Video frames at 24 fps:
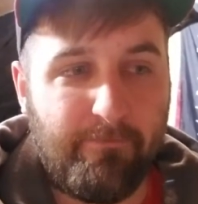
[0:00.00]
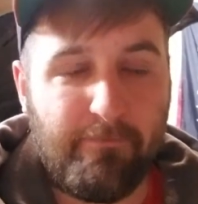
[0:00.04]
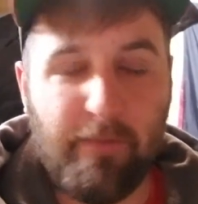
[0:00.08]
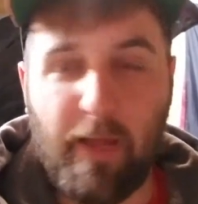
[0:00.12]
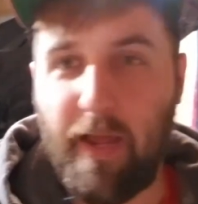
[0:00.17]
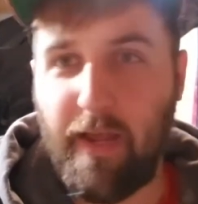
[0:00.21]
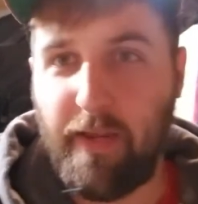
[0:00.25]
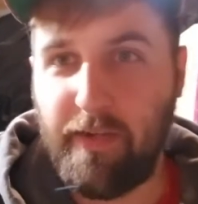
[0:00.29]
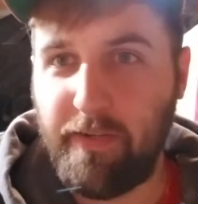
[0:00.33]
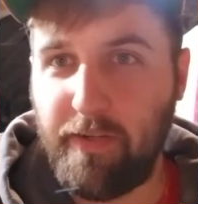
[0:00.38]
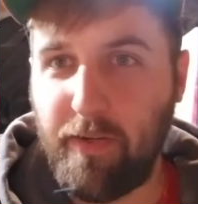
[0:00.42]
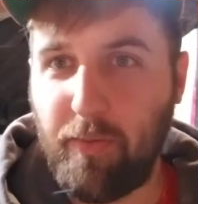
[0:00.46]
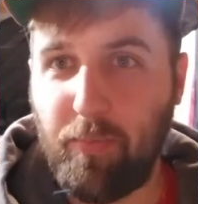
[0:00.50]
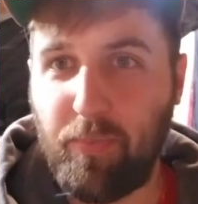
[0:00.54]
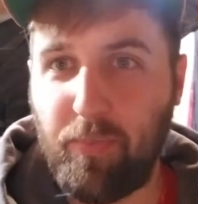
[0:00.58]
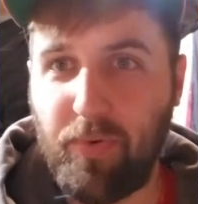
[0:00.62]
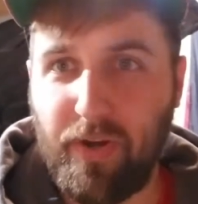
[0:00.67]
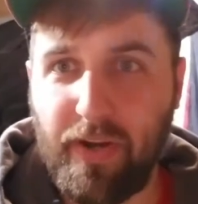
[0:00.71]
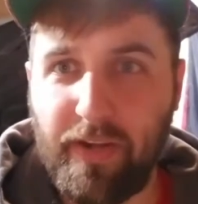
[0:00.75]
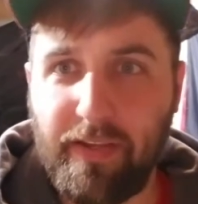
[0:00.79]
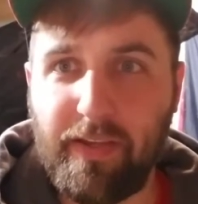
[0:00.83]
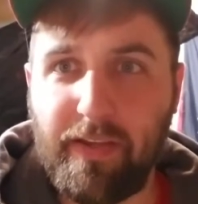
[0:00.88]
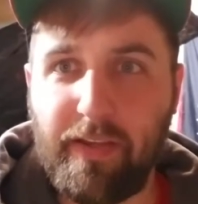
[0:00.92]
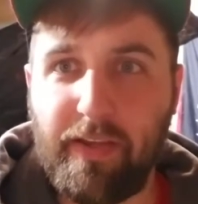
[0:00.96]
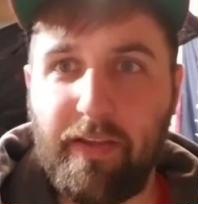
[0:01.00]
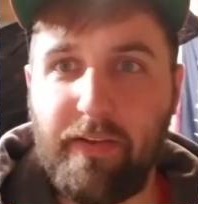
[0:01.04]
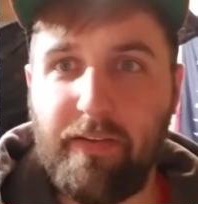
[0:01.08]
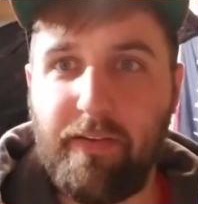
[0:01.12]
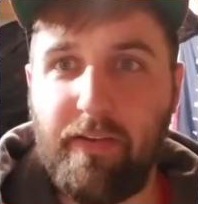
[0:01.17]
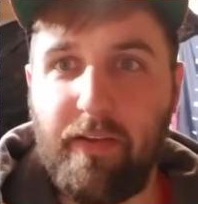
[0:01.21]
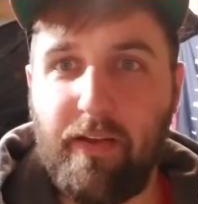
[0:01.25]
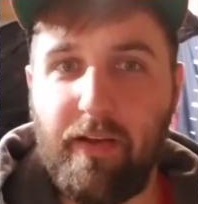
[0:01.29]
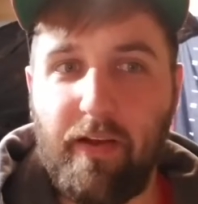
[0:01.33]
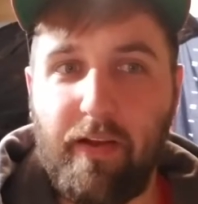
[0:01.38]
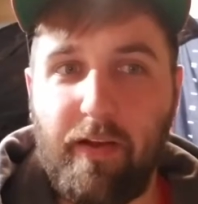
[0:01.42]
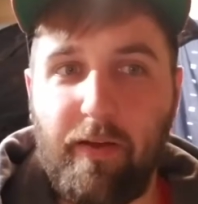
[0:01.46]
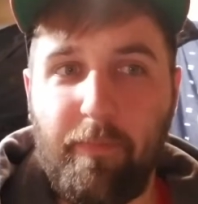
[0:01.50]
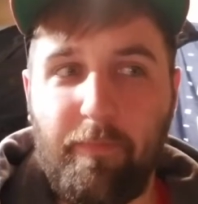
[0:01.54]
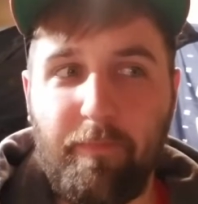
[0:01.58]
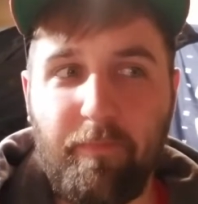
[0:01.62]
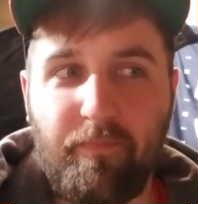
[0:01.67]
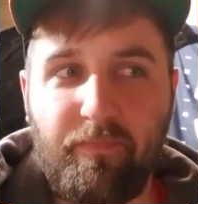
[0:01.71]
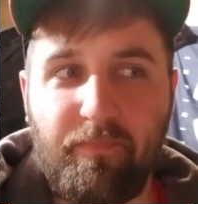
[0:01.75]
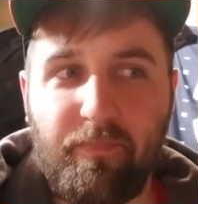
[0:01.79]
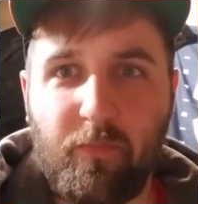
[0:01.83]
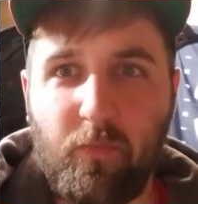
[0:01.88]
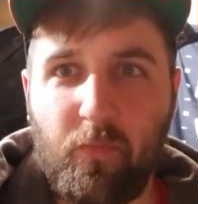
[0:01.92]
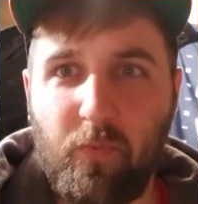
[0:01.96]
I ended up breaking it.
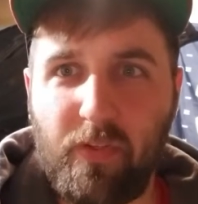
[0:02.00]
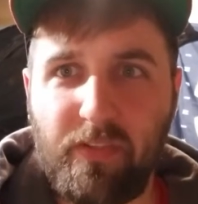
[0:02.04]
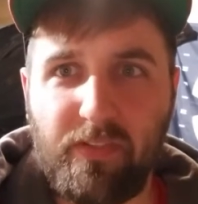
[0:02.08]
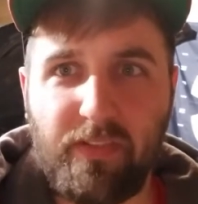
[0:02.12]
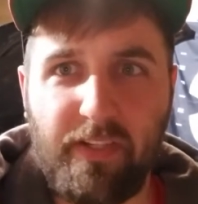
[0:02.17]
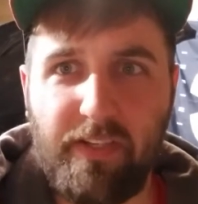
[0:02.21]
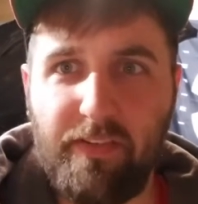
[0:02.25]
It wasn't